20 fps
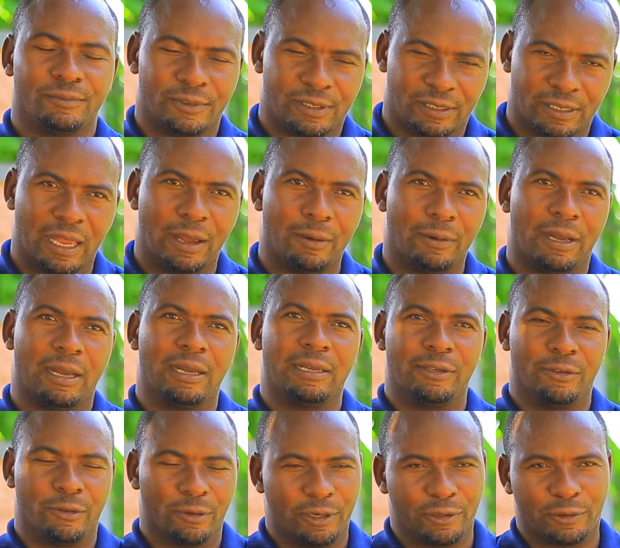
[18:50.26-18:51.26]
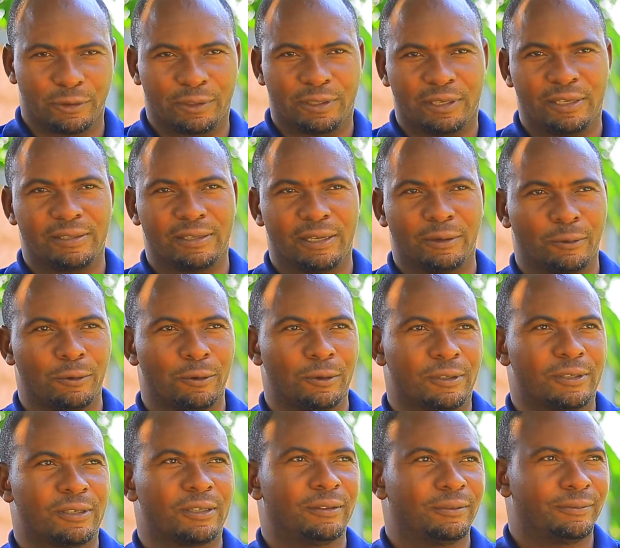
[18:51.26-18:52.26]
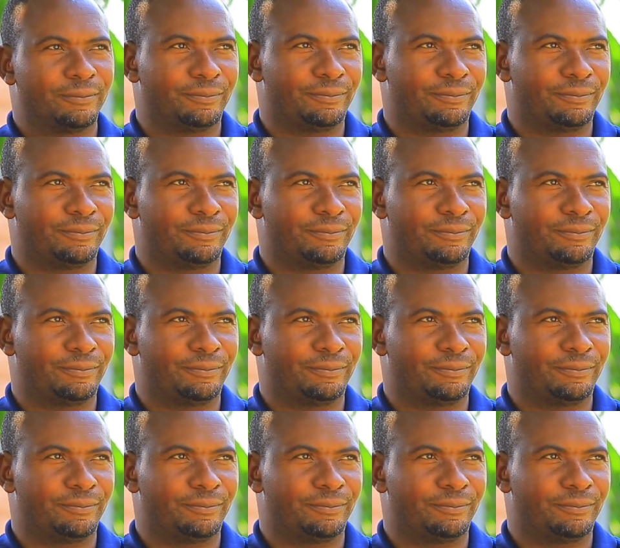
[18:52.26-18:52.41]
Sawa, icyo nicyo cyiza rwose.